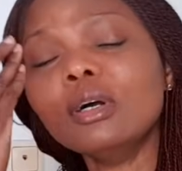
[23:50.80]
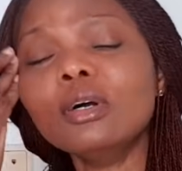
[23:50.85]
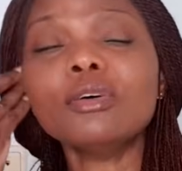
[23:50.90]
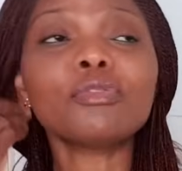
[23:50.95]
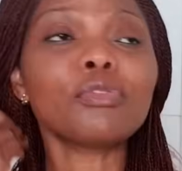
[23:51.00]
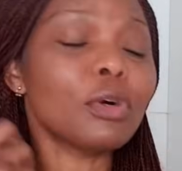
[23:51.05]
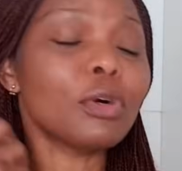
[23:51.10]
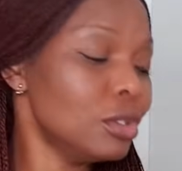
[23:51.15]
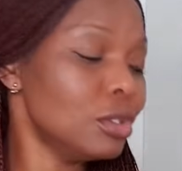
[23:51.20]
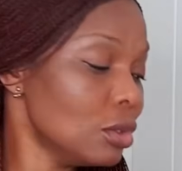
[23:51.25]

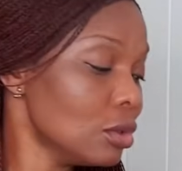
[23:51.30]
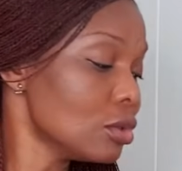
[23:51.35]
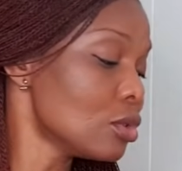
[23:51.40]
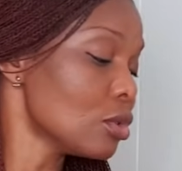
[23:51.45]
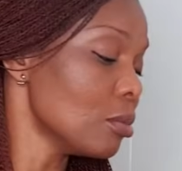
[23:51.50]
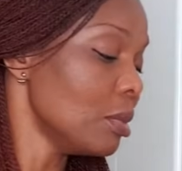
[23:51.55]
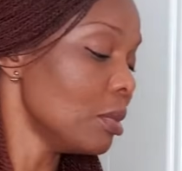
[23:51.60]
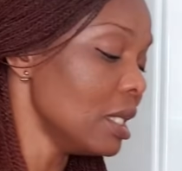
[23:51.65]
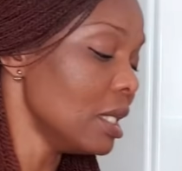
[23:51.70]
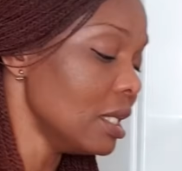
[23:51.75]
For you
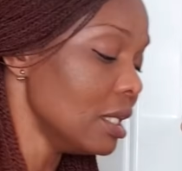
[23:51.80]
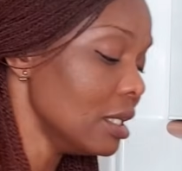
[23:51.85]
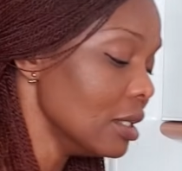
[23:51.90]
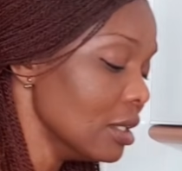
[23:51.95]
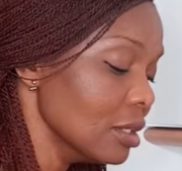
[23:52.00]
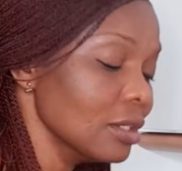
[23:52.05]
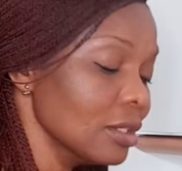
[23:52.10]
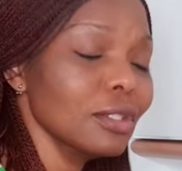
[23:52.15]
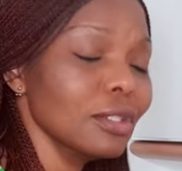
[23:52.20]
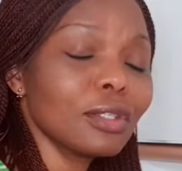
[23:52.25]
to
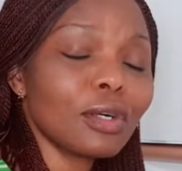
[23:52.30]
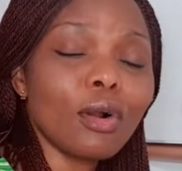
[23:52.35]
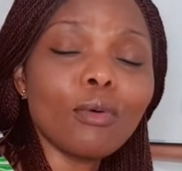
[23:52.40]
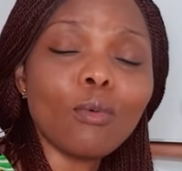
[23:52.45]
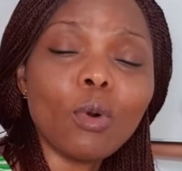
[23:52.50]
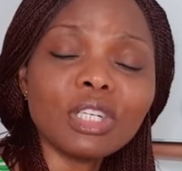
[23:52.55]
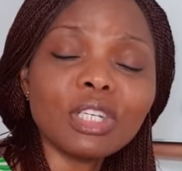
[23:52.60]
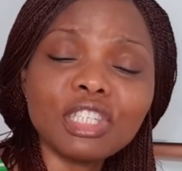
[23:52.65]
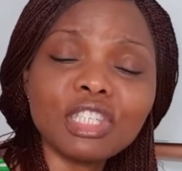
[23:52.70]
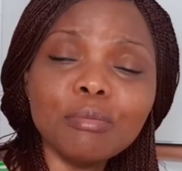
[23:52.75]
be
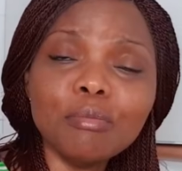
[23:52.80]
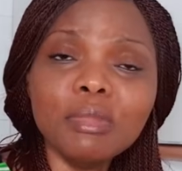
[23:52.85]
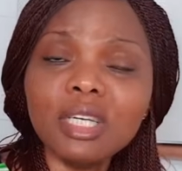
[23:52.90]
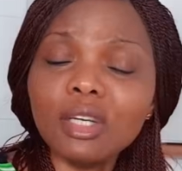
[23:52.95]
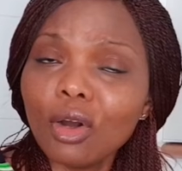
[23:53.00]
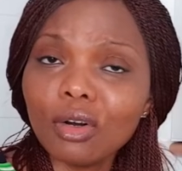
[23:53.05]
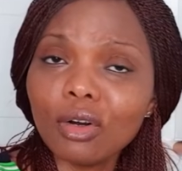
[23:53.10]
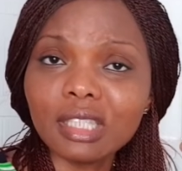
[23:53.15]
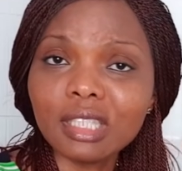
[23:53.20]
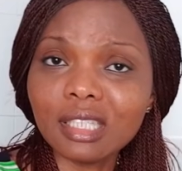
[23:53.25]
watching me
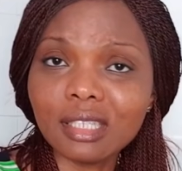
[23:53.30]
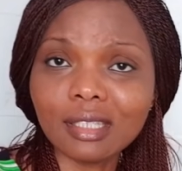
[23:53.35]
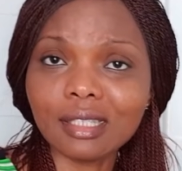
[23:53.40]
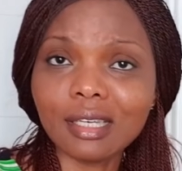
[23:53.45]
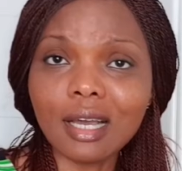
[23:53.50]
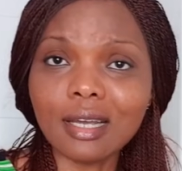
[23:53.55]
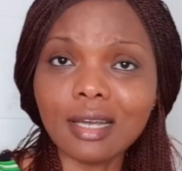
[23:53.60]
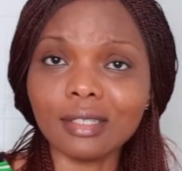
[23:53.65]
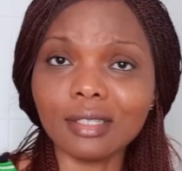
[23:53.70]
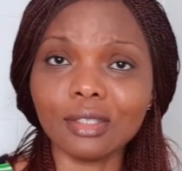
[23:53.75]
all these
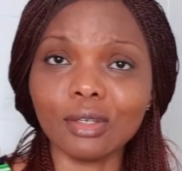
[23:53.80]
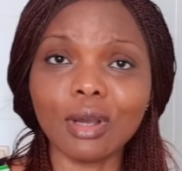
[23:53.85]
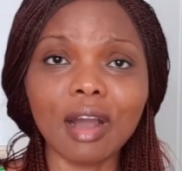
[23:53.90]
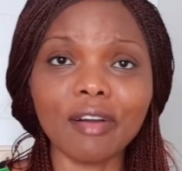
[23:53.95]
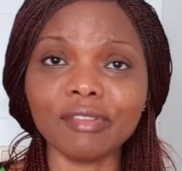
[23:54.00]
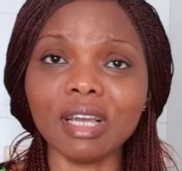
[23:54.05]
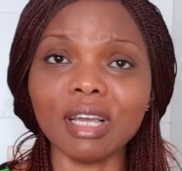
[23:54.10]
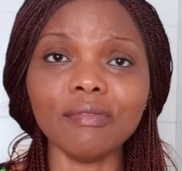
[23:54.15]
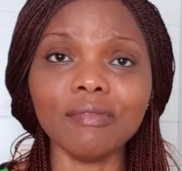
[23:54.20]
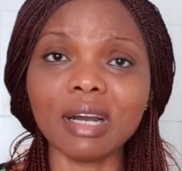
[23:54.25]
years, you
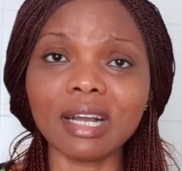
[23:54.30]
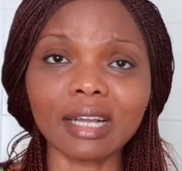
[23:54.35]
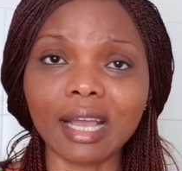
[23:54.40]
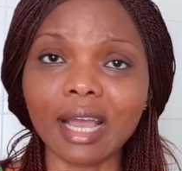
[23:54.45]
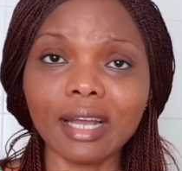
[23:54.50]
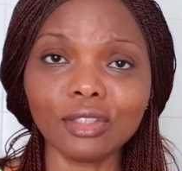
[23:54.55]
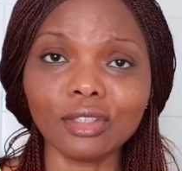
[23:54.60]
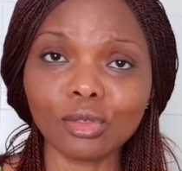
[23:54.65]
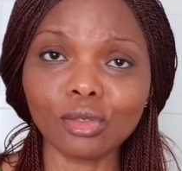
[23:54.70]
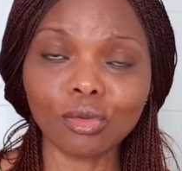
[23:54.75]
have never
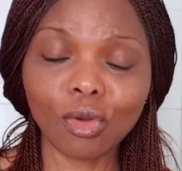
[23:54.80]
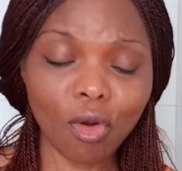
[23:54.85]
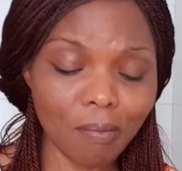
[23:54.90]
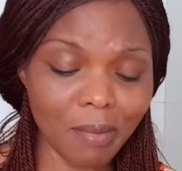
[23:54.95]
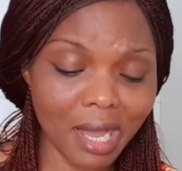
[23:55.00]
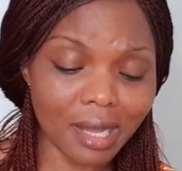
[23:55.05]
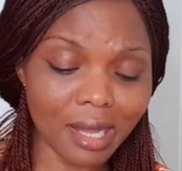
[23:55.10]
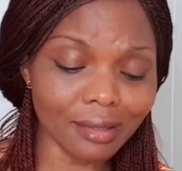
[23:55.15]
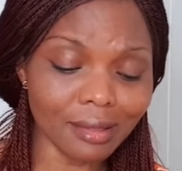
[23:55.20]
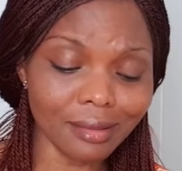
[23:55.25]
cared to
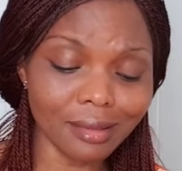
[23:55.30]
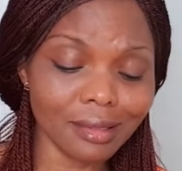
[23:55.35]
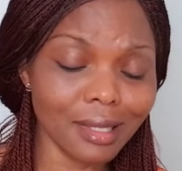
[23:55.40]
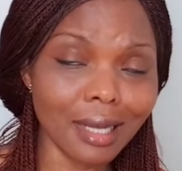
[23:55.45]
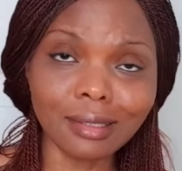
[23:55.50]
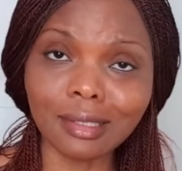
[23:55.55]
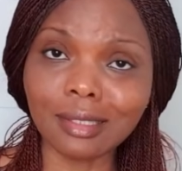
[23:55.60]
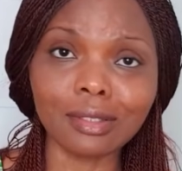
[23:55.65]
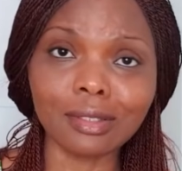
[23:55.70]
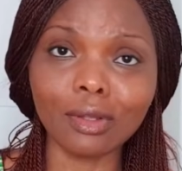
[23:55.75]
comment.
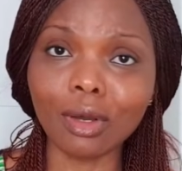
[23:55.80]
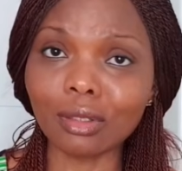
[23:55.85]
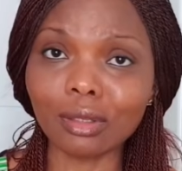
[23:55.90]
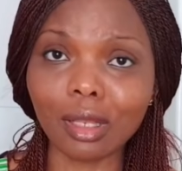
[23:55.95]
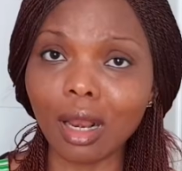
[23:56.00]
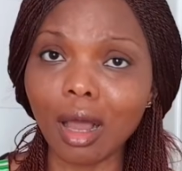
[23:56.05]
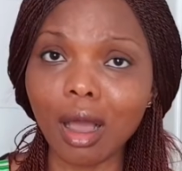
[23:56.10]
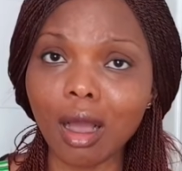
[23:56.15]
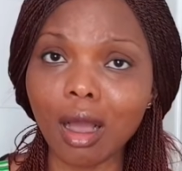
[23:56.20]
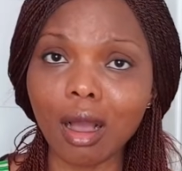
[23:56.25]
That is not
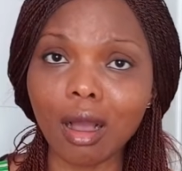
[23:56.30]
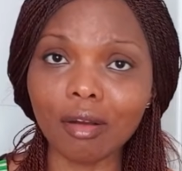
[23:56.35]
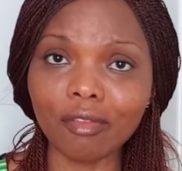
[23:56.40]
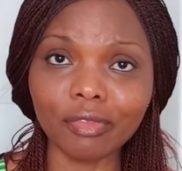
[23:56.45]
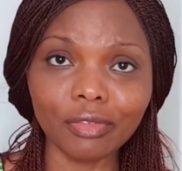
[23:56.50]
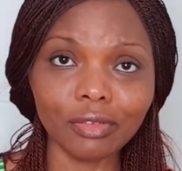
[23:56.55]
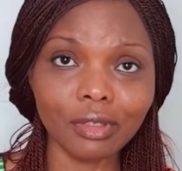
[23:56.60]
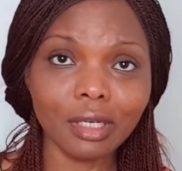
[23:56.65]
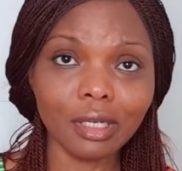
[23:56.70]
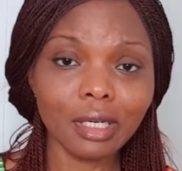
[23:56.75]
love.
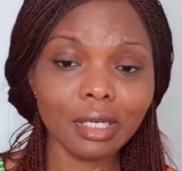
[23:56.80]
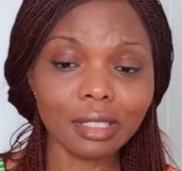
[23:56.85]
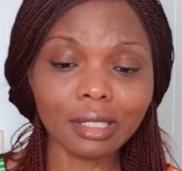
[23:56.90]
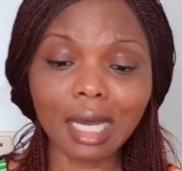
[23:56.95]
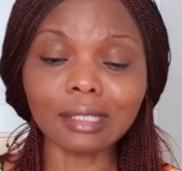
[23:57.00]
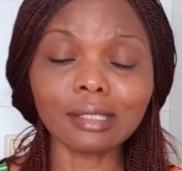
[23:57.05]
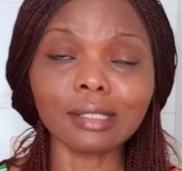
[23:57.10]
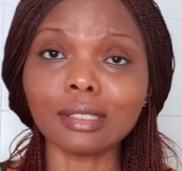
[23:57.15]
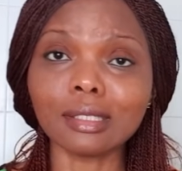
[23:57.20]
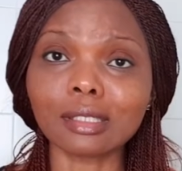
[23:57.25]

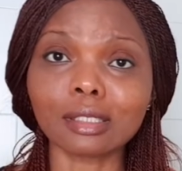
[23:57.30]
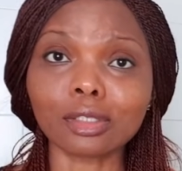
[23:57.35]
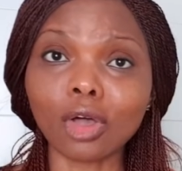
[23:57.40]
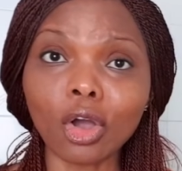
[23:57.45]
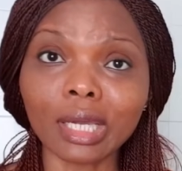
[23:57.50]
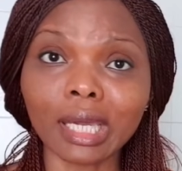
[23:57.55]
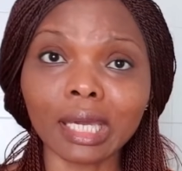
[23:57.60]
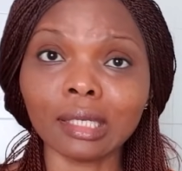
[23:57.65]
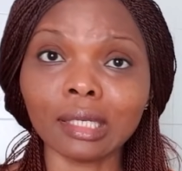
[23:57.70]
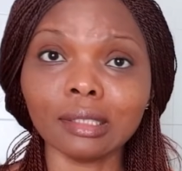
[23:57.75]
That is
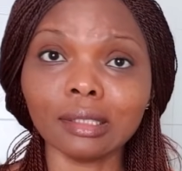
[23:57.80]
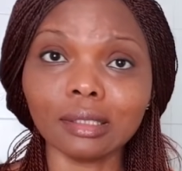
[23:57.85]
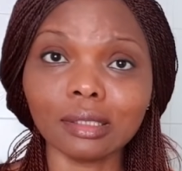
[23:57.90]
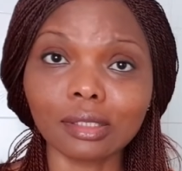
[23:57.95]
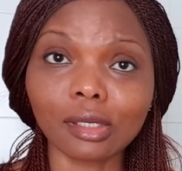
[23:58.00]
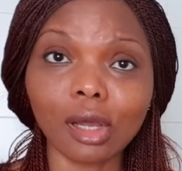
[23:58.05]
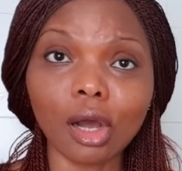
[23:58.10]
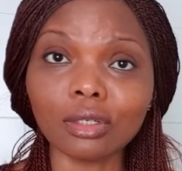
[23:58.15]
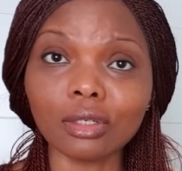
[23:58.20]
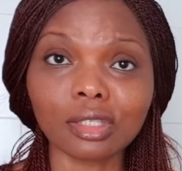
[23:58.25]
stalking.
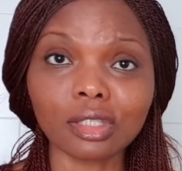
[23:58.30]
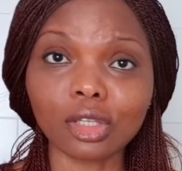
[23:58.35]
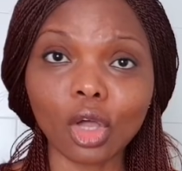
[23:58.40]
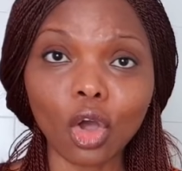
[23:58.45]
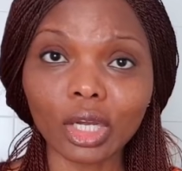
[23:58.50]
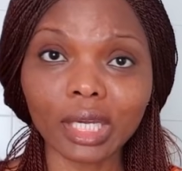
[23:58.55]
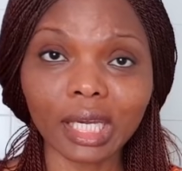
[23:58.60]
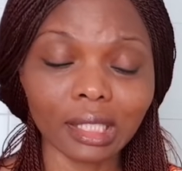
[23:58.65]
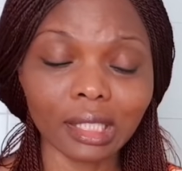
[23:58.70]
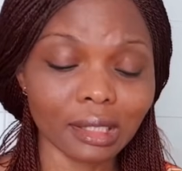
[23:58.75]
It's called
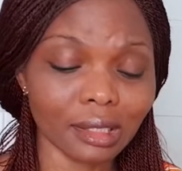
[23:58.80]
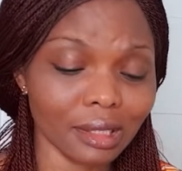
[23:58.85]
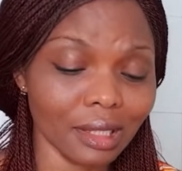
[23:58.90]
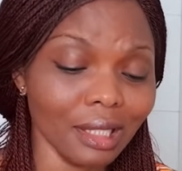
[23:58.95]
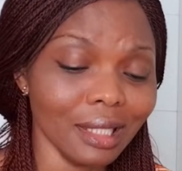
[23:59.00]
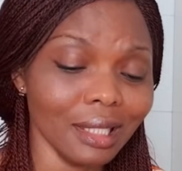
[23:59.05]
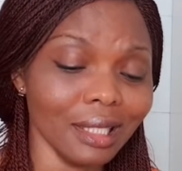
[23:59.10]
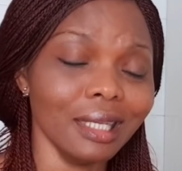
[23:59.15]
stalking.